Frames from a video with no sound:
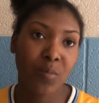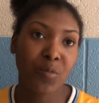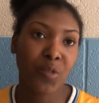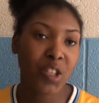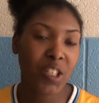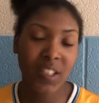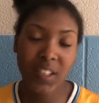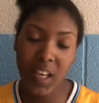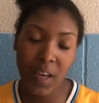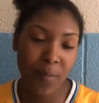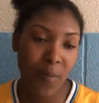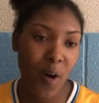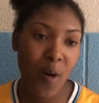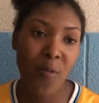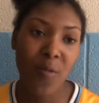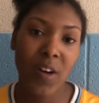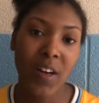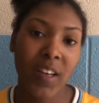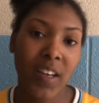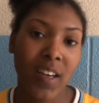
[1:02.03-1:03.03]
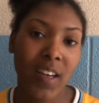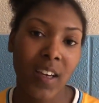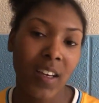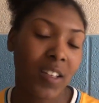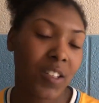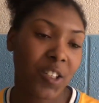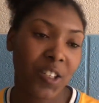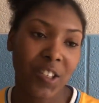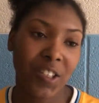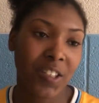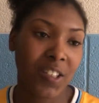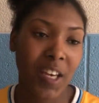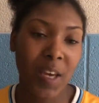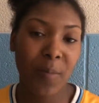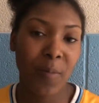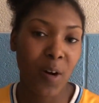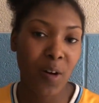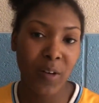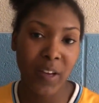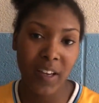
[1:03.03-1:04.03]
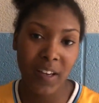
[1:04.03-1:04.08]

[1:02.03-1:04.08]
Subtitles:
Just keep on working. Just keep on